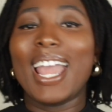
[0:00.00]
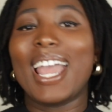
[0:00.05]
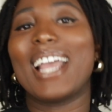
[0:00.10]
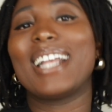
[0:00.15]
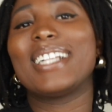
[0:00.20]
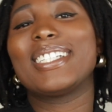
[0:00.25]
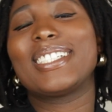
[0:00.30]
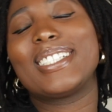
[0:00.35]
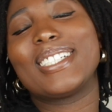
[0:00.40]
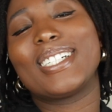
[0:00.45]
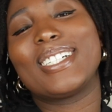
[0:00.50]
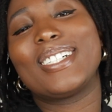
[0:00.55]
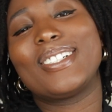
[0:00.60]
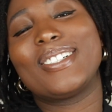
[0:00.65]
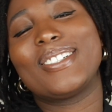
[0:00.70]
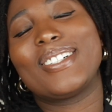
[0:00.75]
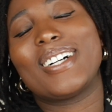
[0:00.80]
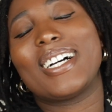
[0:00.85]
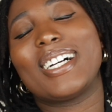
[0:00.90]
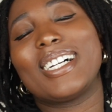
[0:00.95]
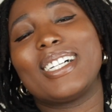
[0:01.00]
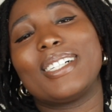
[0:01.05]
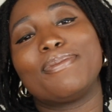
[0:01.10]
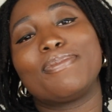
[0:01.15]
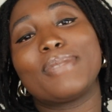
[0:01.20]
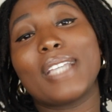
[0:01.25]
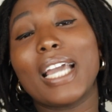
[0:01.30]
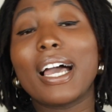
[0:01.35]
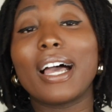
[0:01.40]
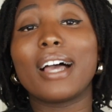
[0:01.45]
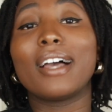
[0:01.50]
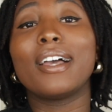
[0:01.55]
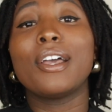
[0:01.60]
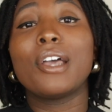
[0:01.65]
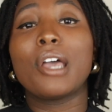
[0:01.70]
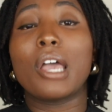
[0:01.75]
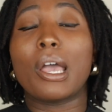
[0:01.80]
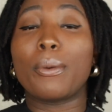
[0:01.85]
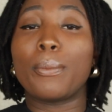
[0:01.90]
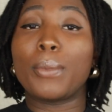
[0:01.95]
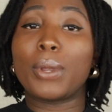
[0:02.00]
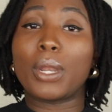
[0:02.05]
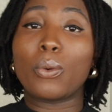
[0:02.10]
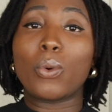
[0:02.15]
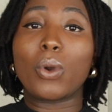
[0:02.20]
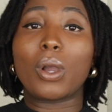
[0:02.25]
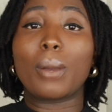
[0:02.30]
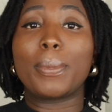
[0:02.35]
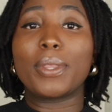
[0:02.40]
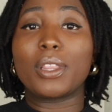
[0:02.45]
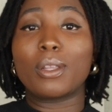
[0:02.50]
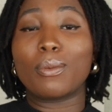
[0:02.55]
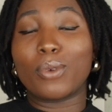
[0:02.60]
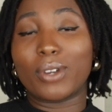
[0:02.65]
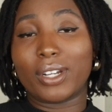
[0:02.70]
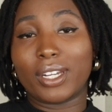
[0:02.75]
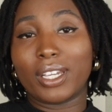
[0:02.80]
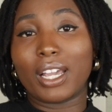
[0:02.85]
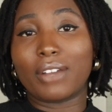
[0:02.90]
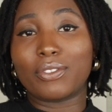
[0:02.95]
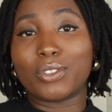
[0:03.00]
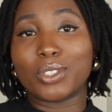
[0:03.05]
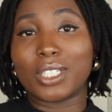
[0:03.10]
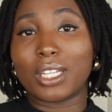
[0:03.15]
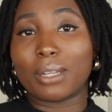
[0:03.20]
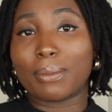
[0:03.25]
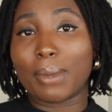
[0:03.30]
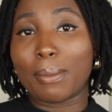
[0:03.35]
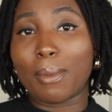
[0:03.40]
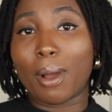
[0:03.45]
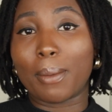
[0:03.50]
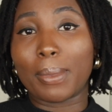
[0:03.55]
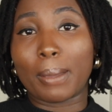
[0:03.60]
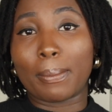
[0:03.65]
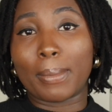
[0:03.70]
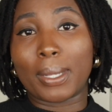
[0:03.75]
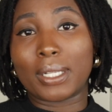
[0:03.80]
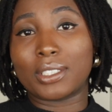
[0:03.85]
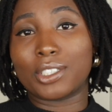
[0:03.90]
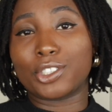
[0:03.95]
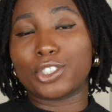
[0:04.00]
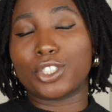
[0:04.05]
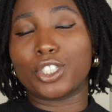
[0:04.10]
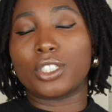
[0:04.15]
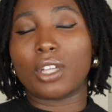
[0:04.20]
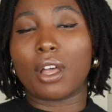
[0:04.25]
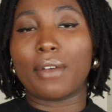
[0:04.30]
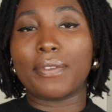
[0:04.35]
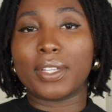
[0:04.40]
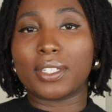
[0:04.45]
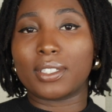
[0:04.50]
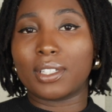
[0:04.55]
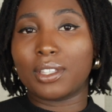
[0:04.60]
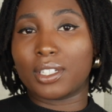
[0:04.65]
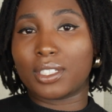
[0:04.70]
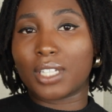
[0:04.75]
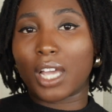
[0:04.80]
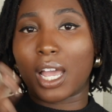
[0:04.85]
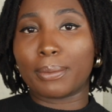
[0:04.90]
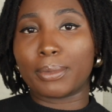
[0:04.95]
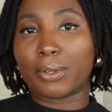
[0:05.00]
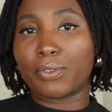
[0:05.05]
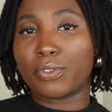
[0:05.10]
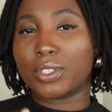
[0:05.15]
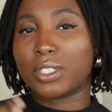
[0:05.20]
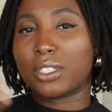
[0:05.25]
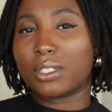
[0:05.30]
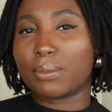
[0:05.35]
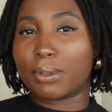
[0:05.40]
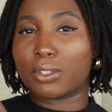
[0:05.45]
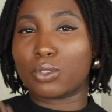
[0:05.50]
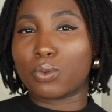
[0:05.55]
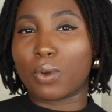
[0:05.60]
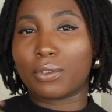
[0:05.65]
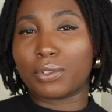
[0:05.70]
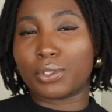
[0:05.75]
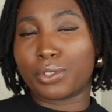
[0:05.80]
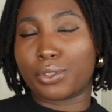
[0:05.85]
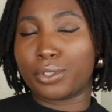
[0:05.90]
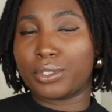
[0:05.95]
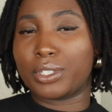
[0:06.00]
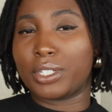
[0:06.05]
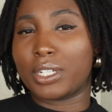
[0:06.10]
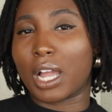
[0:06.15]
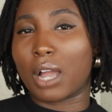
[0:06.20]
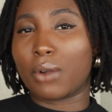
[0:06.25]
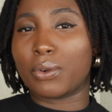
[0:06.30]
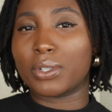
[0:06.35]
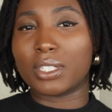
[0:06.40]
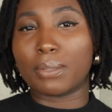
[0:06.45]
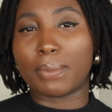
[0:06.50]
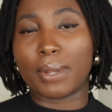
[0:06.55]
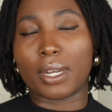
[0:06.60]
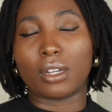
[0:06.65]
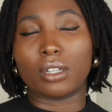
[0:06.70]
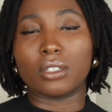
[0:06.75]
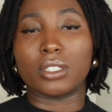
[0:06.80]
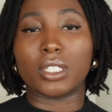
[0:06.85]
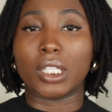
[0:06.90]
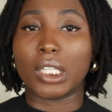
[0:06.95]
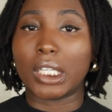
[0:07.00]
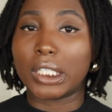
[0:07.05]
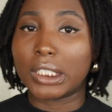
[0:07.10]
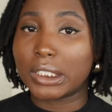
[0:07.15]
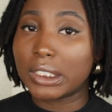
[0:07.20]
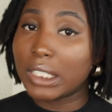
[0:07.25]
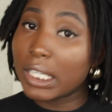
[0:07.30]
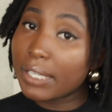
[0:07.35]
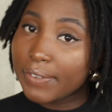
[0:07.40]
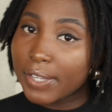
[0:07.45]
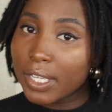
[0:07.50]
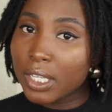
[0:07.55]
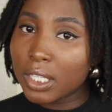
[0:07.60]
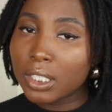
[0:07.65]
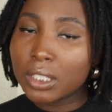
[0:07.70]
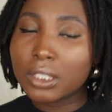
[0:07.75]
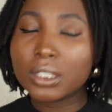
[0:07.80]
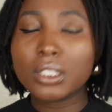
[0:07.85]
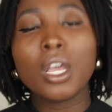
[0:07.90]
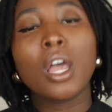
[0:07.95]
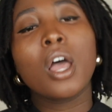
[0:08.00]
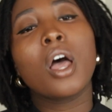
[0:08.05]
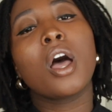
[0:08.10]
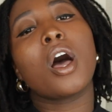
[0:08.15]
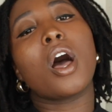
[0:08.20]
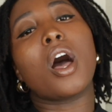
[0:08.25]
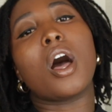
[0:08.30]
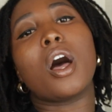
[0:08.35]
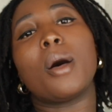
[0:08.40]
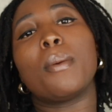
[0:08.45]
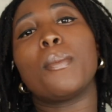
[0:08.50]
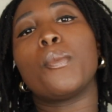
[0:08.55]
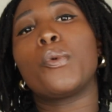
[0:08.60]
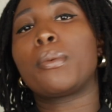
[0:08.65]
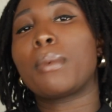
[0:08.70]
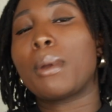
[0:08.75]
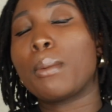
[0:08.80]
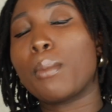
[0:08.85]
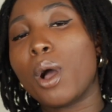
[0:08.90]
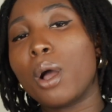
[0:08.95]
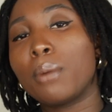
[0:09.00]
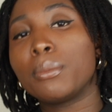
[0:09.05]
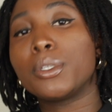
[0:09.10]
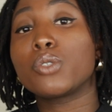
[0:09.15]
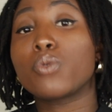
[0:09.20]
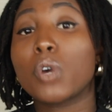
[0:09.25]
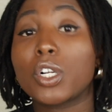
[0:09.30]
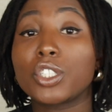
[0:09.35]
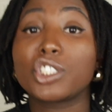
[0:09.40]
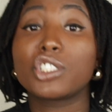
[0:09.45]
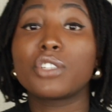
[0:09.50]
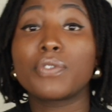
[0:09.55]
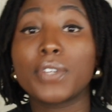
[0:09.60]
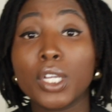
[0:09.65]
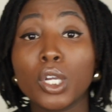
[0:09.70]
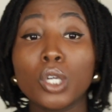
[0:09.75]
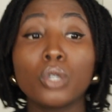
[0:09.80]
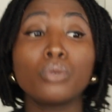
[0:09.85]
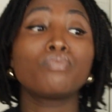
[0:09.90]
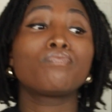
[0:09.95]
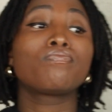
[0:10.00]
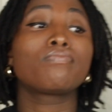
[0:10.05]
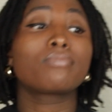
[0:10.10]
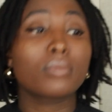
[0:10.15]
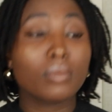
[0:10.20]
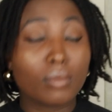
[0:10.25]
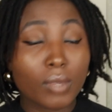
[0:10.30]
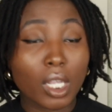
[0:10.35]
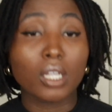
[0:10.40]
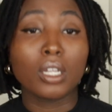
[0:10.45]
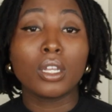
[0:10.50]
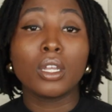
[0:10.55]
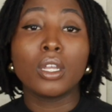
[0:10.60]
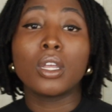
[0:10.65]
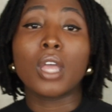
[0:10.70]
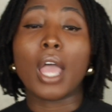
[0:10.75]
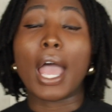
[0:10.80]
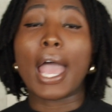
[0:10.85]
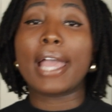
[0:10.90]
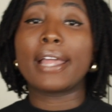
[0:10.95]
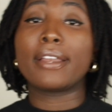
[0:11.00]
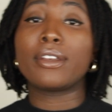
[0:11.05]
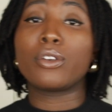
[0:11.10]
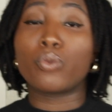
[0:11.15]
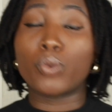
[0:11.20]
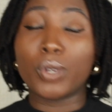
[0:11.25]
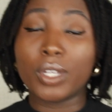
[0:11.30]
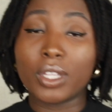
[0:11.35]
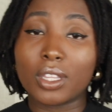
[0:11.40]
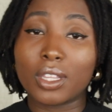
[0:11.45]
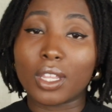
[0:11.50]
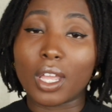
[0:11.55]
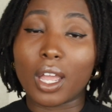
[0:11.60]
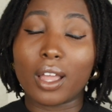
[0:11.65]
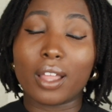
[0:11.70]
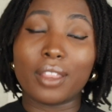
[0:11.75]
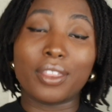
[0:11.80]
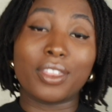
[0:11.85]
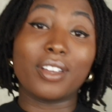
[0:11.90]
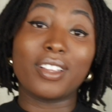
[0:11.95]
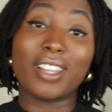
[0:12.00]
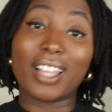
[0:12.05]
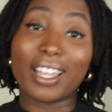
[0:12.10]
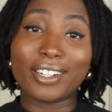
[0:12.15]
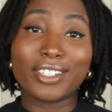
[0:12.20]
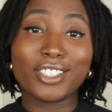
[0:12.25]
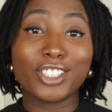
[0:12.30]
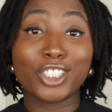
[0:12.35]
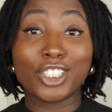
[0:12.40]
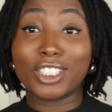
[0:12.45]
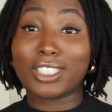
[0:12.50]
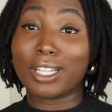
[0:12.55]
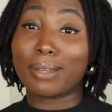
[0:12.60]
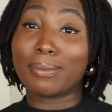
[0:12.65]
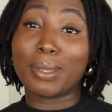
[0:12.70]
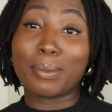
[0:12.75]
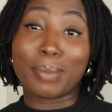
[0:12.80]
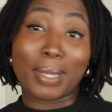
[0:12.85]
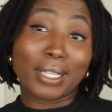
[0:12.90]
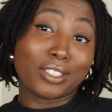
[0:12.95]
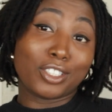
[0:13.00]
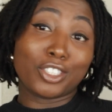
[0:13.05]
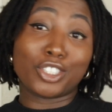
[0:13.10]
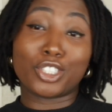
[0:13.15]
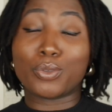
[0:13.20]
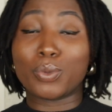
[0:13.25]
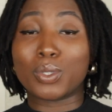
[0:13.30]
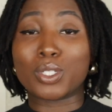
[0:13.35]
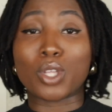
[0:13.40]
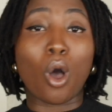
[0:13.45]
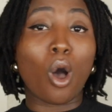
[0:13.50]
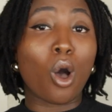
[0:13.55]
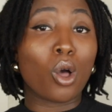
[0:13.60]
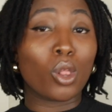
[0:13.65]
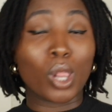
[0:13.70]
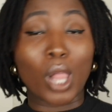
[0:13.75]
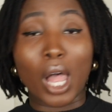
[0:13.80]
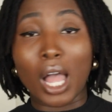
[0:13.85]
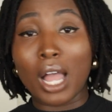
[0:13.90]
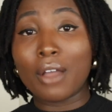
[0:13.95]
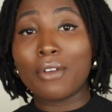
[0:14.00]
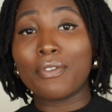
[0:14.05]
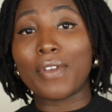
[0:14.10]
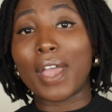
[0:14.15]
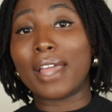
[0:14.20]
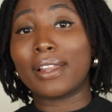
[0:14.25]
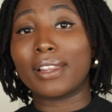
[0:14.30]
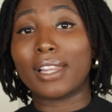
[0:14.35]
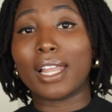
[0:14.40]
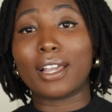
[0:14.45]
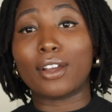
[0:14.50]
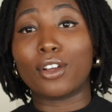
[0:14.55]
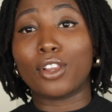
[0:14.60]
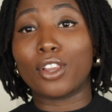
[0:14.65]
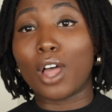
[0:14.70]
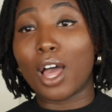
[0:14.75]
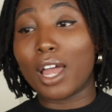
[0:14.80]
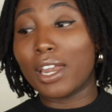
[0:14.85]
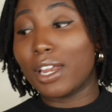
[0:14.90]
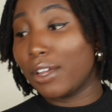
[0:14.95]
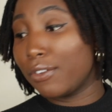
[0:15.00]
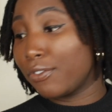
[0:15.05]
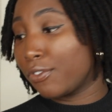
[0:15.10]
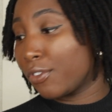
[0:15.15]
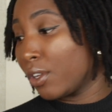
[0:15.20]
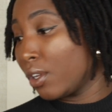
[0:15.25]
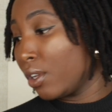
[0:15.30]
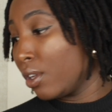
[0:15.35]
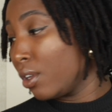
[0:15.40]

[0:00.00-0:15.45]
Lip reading: And so yeah, and when I woke up in the morning after sending my mom that message, because obviously the time difference is about 12 to 13 hours depending on daylight savings, when my mom did watch the video and read the letter, she sent me a message, and it was all love and like a lot of,